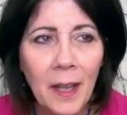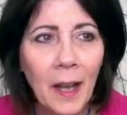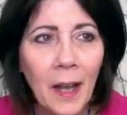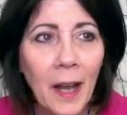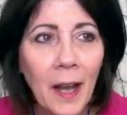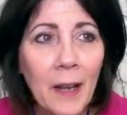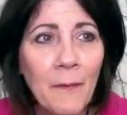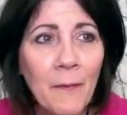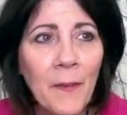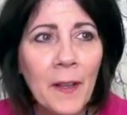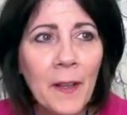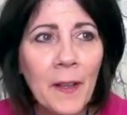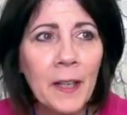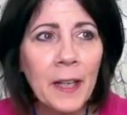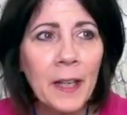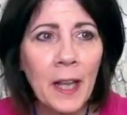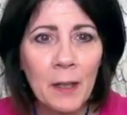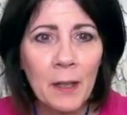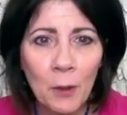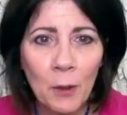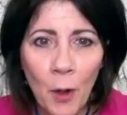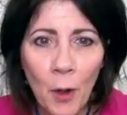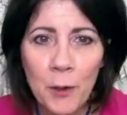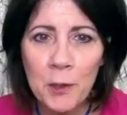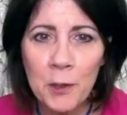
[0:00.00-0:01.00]
I felt like I
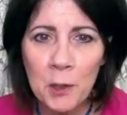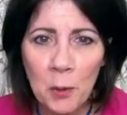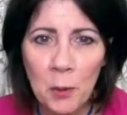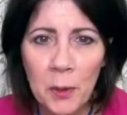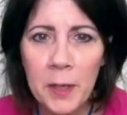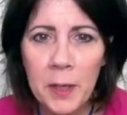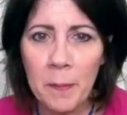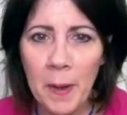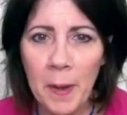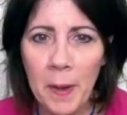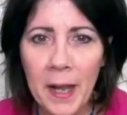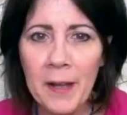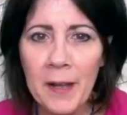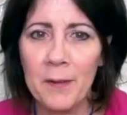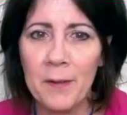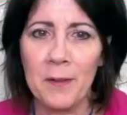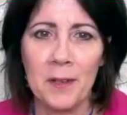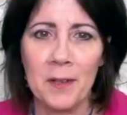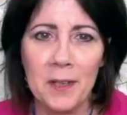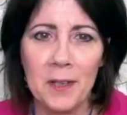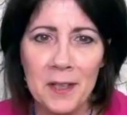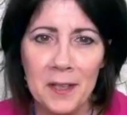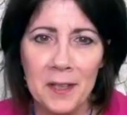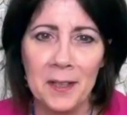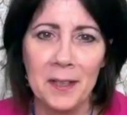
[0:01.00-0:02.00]
lost 20
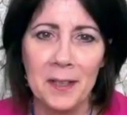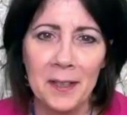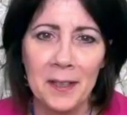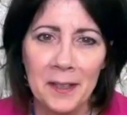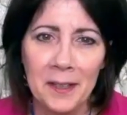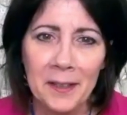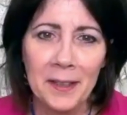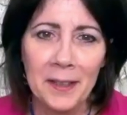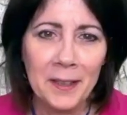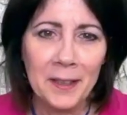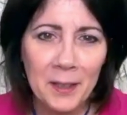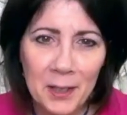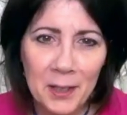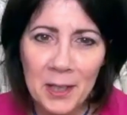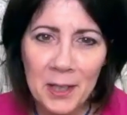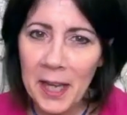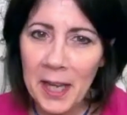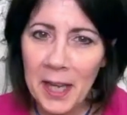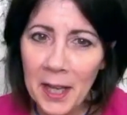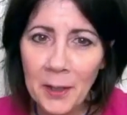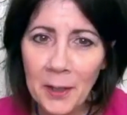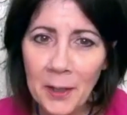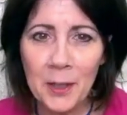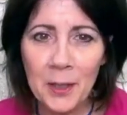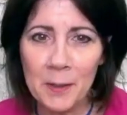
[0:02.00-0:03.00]
pounds like the
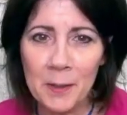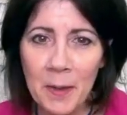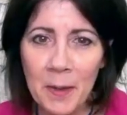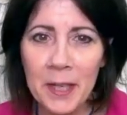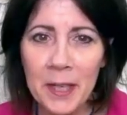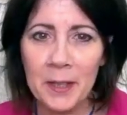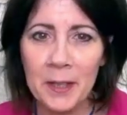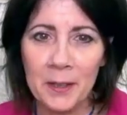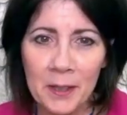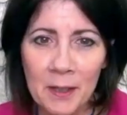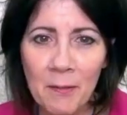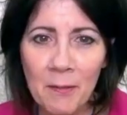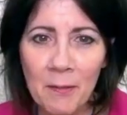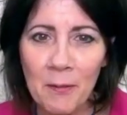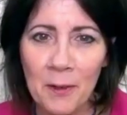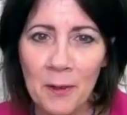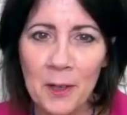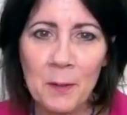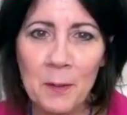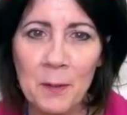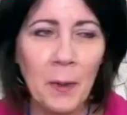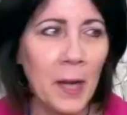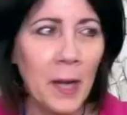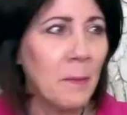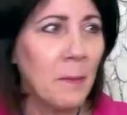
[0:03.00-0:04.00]
scale didn't make a
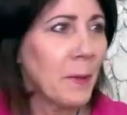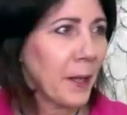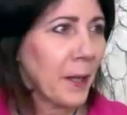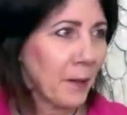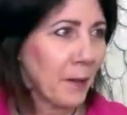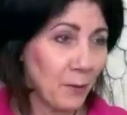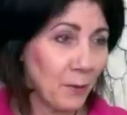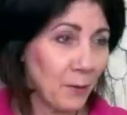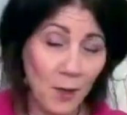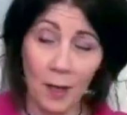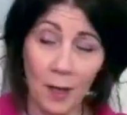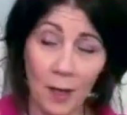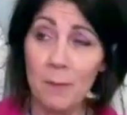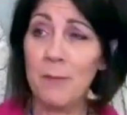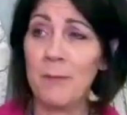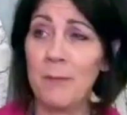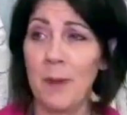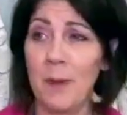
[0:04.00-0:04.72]
difference, but I'm like, oh,